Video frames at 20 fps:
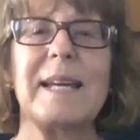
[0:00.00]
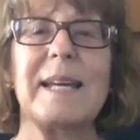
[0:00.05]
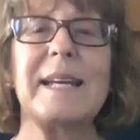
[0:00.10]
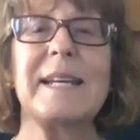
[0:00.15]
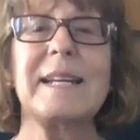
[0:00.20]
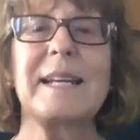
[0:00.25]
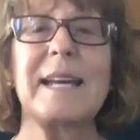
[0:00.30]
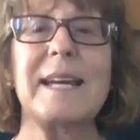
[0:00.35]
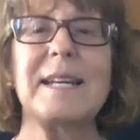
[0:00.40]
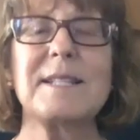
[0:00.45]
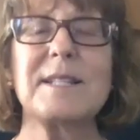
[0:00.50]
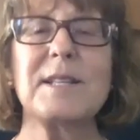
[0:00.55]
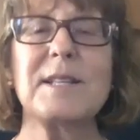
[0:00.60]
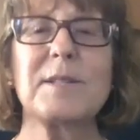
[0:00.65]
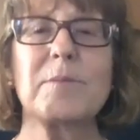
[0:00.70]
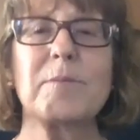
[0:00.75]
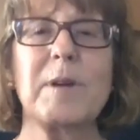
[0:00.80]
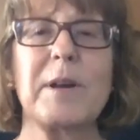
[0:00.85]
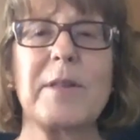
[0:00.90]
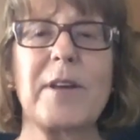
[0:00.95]
In
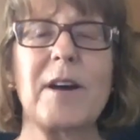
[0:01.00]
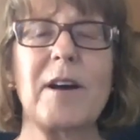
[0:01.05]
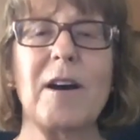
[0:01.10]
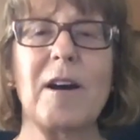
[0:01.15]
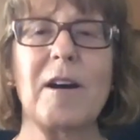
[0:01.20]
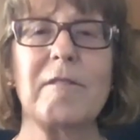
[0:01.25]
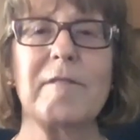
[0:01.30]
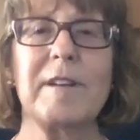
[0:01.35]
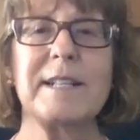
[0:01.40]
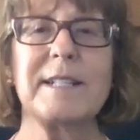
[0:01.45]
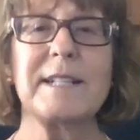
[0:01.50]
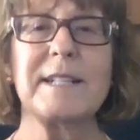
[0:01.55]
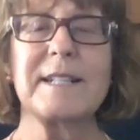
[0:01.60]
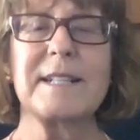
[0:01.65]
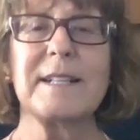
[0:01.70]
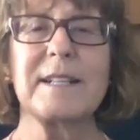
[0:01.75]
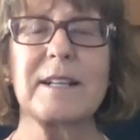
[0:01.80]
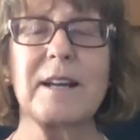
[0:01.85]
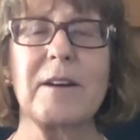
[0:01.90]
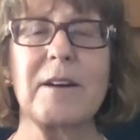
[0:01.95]
cases where the heart rate
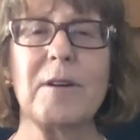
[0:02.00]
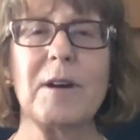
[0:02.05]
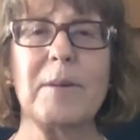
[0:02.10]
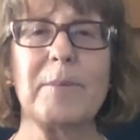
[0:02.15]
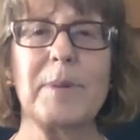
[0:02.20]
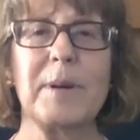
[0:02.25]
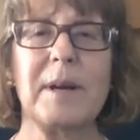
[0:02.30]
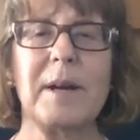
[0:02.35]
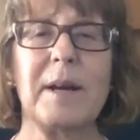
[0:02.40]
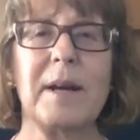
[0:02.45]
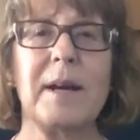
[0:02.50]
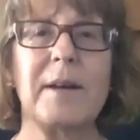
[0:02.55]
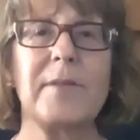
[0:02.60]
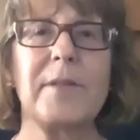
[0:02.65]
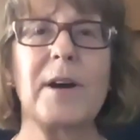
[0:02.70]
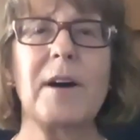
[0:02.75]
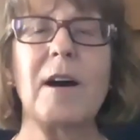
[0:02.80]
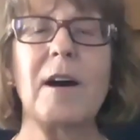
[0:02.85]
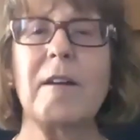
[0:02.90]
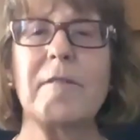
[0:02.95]
didn't go up,
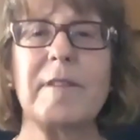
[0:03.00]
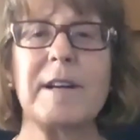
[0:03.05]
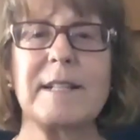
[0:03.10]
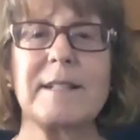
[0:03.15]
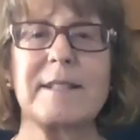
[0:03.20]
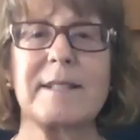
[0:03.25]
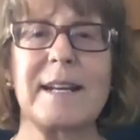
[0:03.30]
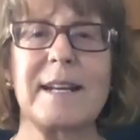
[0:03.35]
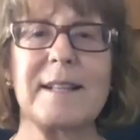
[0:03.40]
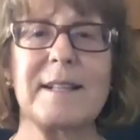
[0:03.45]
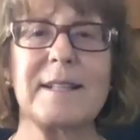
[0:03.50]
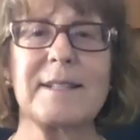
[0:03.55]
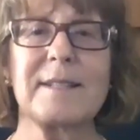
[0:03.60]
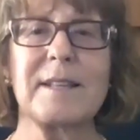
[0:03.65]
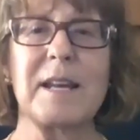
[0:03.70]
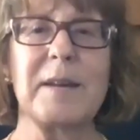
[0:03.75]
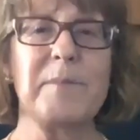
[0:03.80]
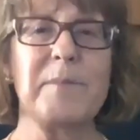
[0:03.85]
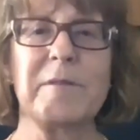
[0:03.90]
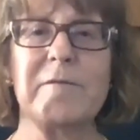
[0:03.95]
the heart rate stayed the
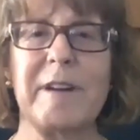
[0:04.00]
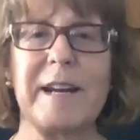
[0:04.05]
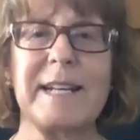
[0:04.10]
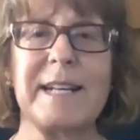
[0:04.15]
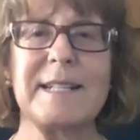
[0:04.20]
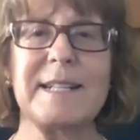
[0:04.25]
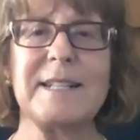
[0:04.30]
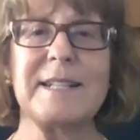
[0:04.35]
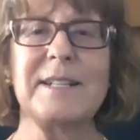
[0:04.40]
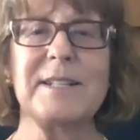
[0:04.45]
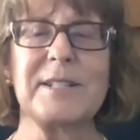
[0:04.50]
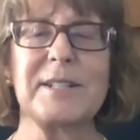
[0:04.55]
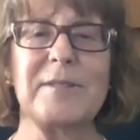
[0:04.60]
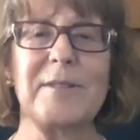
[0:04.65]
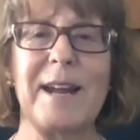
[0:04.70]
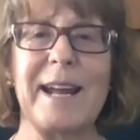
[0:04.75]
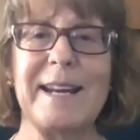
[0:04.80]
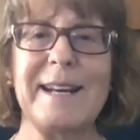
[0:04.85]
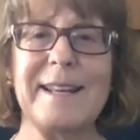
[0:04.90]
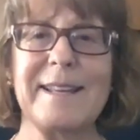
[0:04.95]
same. The Reiki didn't
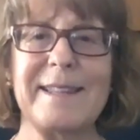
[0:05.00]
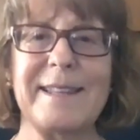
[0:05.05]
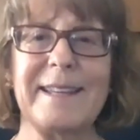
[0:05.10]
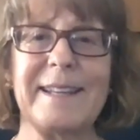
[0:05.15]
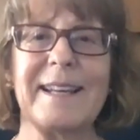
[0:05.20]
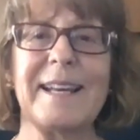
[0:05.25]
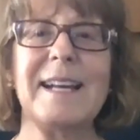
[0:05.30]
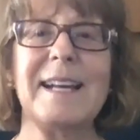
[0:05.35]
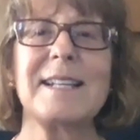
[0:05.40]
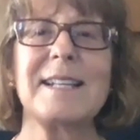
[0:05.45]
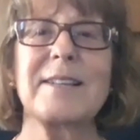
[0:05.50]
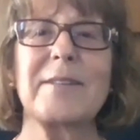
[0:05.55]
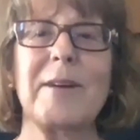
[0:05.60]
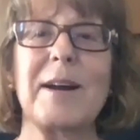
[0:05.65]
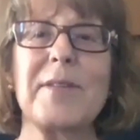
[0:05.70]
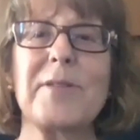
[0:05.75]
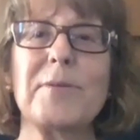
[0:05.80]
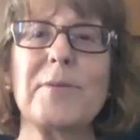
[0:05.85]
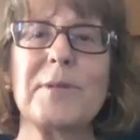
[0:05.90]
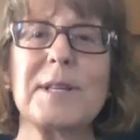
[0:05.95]
do anything. So
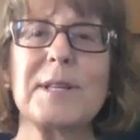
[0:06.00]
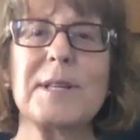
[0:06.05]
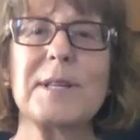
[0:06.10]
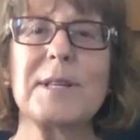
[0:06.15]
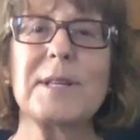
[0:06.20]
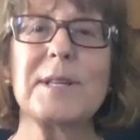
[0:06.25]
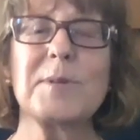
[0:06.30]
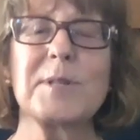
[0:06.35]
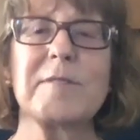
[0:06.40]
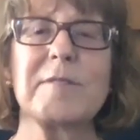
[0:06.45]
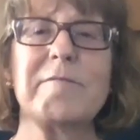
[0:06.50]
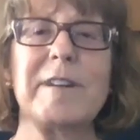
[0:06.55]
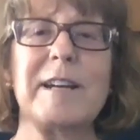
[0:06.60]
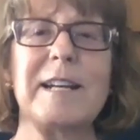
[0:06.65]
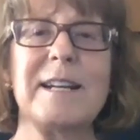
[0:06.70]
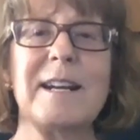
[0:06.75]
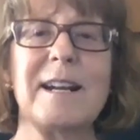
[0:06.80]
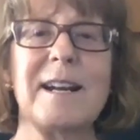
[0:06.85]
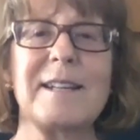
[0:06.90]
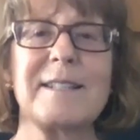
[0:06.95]
I thought this was a
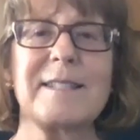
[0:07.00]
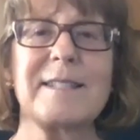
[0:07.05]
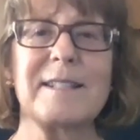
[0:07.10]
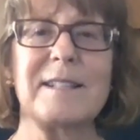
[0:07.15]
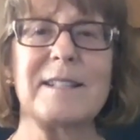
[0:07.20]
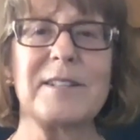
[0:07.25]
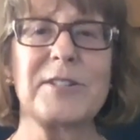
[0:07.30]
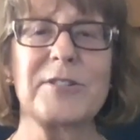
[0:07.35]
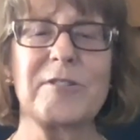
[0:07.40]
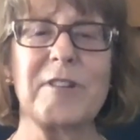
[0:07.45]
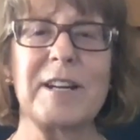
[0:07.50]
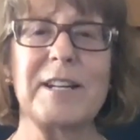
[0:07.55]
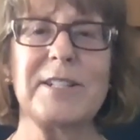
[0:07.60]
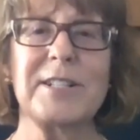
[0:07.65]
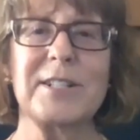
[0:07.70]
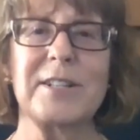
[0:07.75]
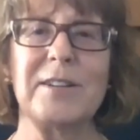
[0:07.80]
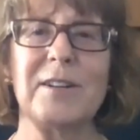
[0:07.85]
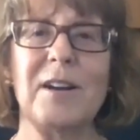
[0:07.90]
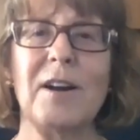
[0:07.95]
really nice
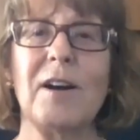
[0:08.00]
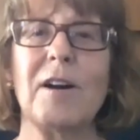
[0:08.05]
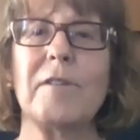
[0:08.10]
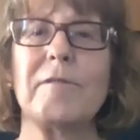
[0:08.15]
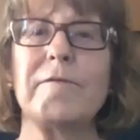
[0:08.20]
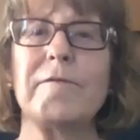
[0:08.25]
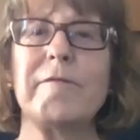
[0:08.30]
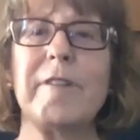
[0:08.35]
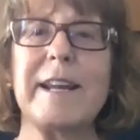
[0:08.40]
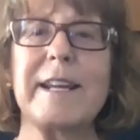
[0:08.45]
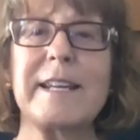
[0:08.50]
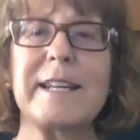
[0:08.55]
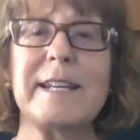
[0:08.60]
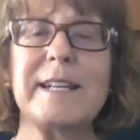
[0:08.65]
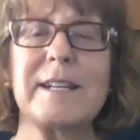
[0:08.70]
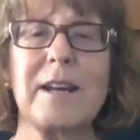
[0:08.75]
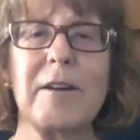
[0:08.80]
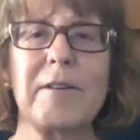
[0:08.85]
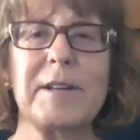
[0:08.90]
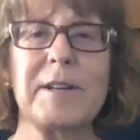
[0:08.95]
illustration of
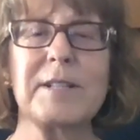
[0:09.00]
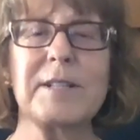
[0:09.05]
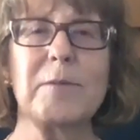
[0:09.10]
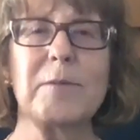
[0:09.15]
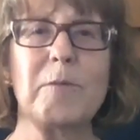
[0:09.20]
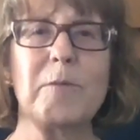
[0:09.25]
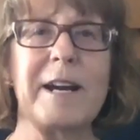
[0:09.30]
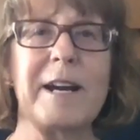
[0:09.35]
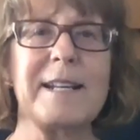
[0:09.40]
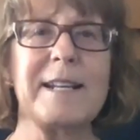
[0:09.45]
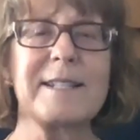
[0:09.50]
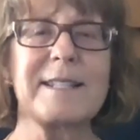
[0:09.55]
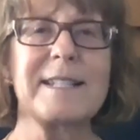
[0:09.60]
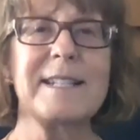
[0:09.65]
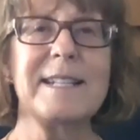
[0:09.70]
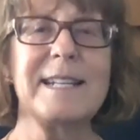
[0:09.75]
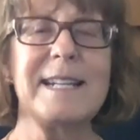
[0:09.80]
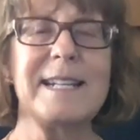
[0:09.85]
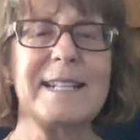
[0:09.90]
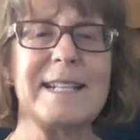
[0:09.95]
Reiki going to where it's
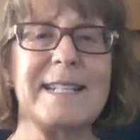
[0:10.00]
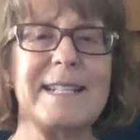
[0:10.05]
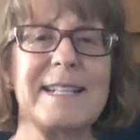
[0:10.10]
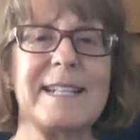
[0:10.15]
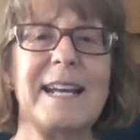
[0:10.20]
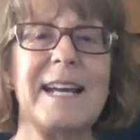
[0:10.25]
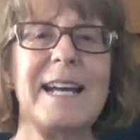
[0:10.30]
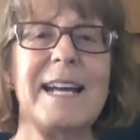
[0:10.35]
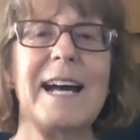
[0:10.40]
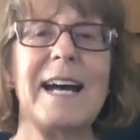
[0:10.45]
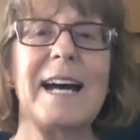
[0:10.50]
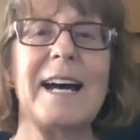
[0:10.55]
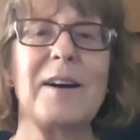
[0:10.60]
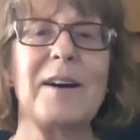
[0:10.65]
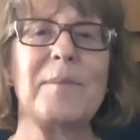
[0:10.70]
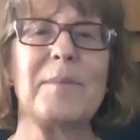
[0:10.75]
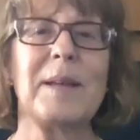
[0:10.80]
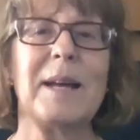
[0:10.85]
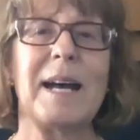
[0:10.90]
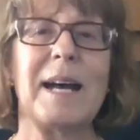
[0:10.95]
needed
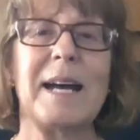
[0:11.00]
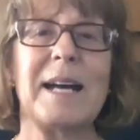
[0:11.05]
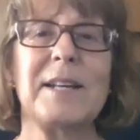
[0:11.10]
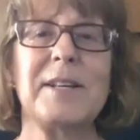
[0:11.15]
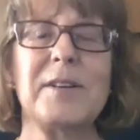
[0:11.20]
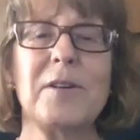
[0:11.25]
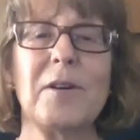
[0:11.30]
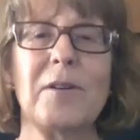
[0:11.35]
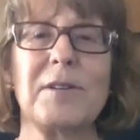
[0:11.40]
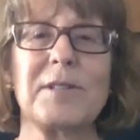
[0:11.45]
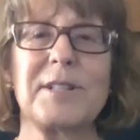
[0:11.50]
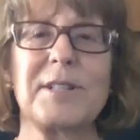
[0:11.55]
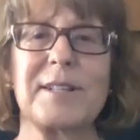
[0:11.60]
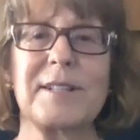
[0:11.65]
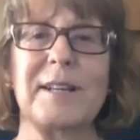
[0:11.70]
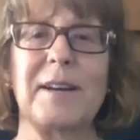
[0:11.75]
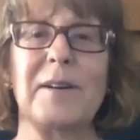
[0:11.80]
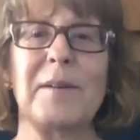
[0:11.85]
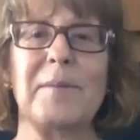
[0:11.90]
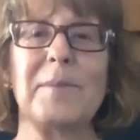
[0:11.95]
and not
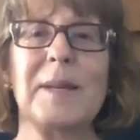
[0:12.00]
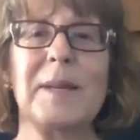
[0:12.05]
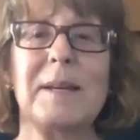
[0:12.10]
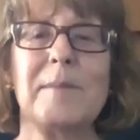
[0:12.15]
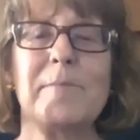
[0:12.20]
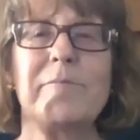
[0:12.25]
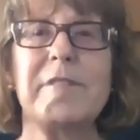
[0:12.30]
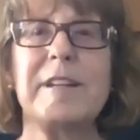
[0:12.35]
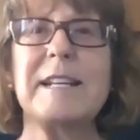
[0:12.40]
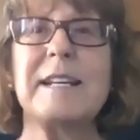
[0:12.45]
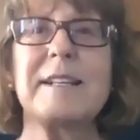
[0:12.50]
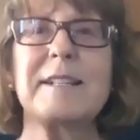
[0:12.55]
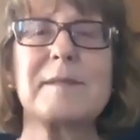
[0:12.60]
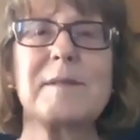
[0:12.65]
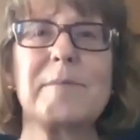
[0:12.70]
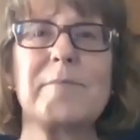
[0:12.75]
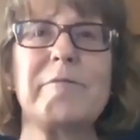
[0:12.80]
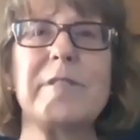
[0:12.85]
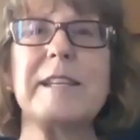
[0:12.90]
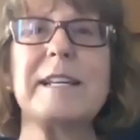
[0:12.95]

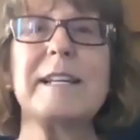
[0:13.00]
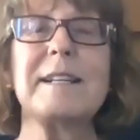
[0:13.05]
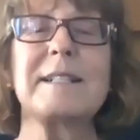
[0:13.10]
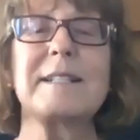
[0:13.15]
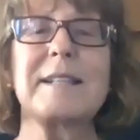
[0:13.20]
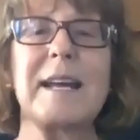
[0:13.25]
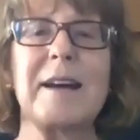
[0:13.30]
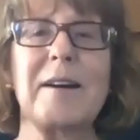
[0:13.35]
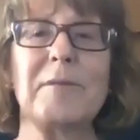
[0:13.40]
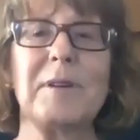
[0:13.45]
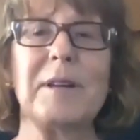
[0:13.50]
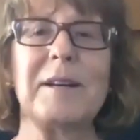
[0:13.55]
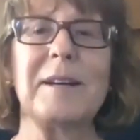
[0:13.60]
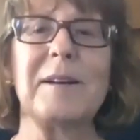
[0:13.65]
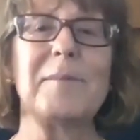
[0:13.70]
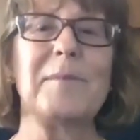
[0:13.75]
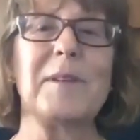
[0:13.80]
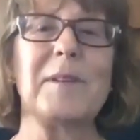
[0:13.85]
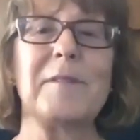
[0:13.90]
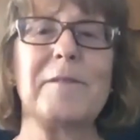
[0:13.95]
bringing down
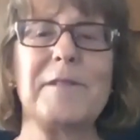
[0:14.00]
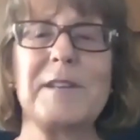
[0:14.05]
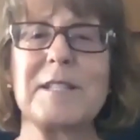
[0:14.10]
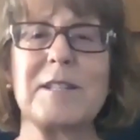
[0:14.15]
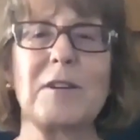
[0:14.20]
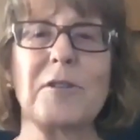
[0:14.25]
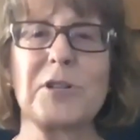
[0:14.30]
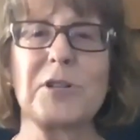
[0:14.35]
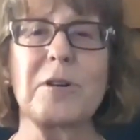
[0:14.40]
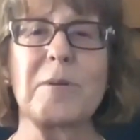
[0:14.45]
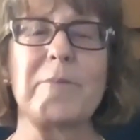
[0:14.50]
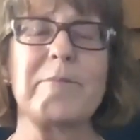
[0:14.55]
a physiological